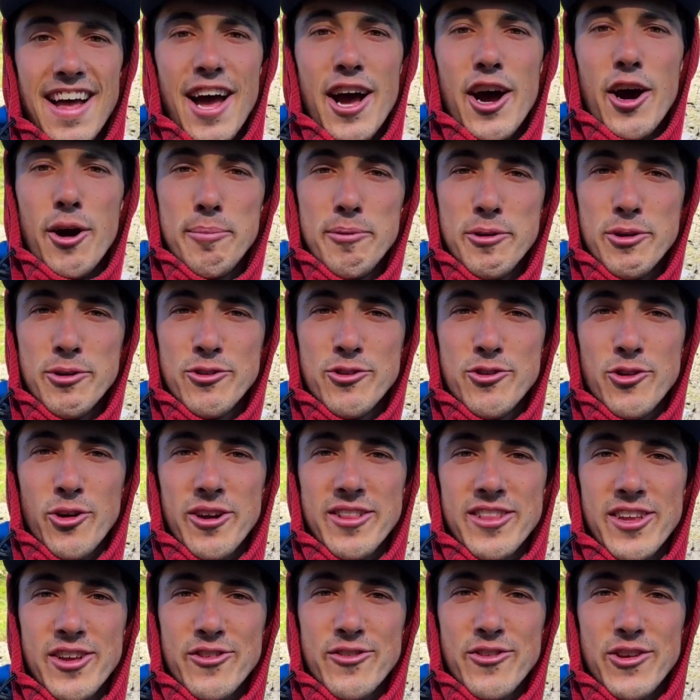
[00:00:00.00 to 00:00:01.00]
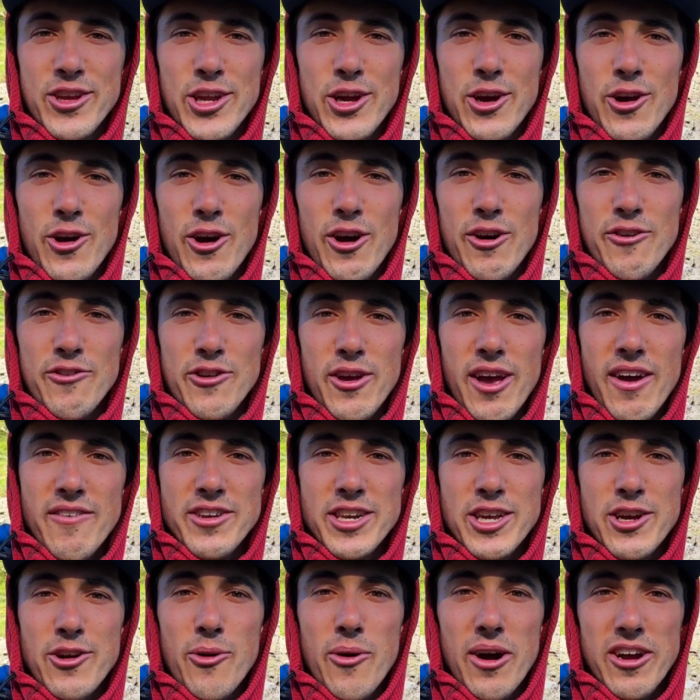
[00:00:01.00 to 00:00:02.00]
I hope you enjoyed this video. If you have
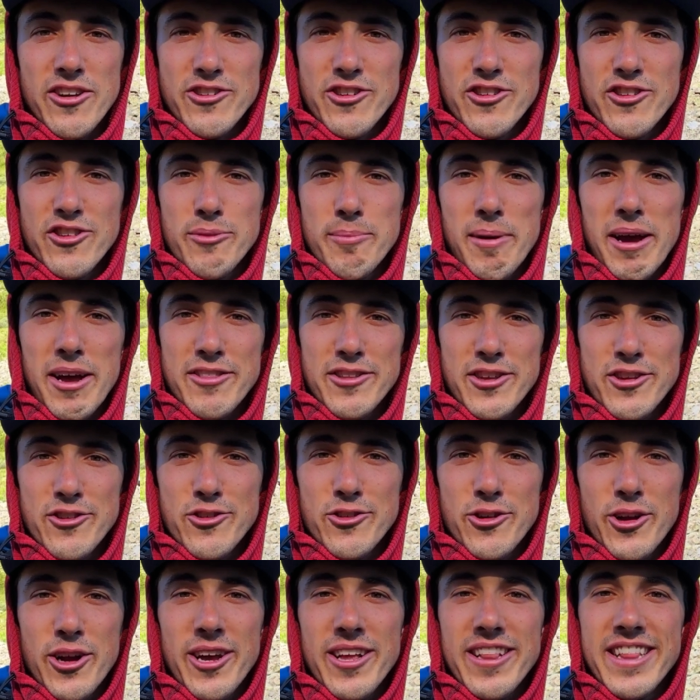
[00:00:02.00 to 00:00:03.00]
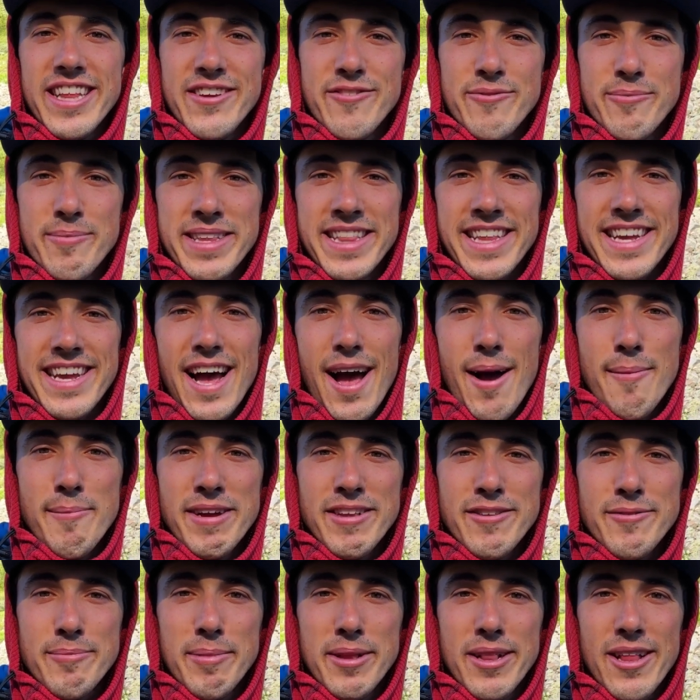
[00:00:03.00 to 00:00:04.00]
any questions about this trail, leave them in the
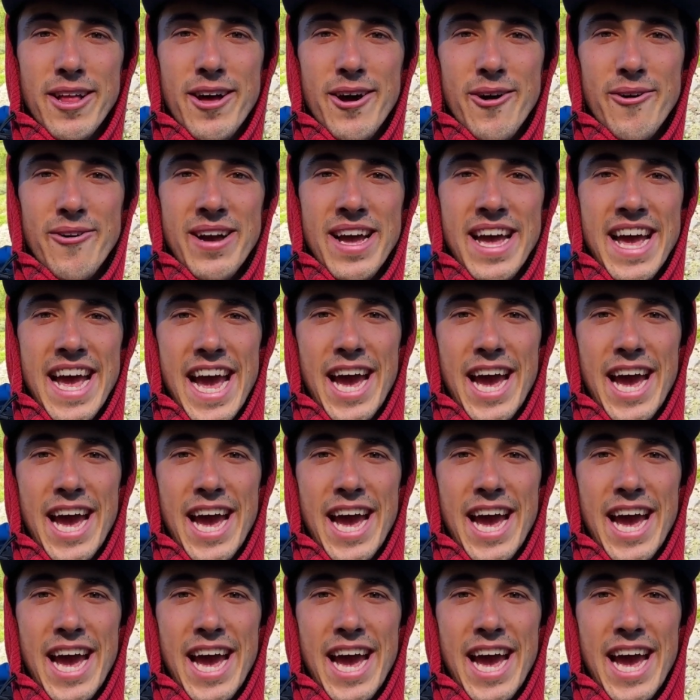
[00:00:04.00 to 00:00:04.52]
comments below.